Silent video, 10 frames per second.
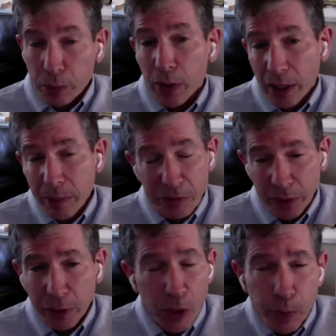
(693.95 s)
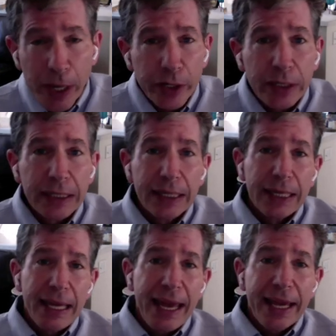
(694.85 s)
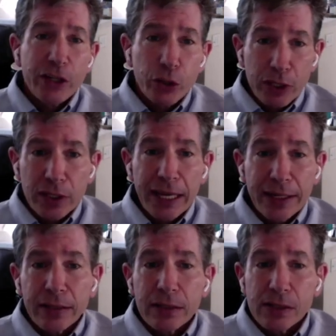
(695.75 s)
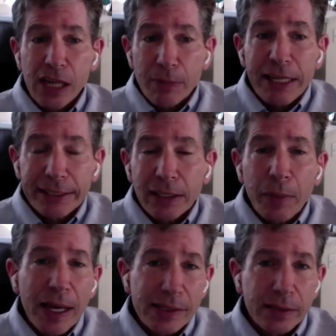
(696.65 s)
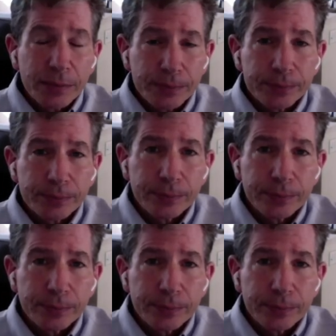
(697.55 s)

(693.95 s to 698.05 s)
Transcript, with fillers: You'd probably be feeling much better, and you could then stop taking the mask.